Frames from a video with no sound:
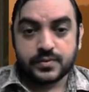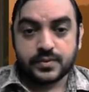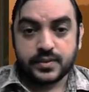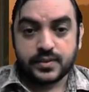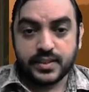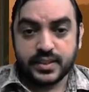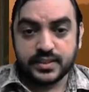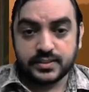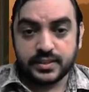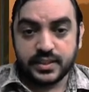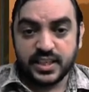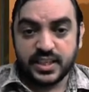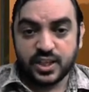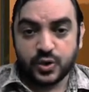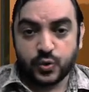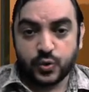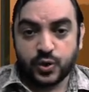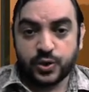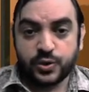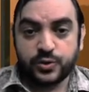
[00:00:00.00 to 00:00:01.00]
is
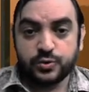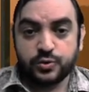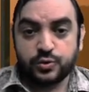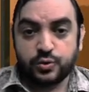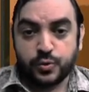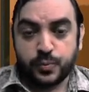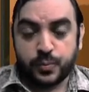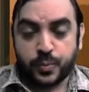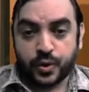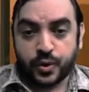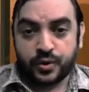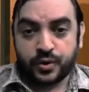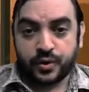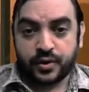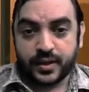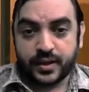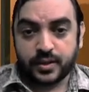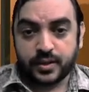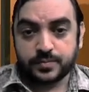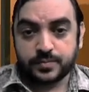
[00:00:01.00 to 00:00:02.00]
equal to coupon
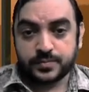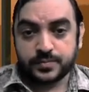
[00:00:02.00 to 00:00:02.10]
rate,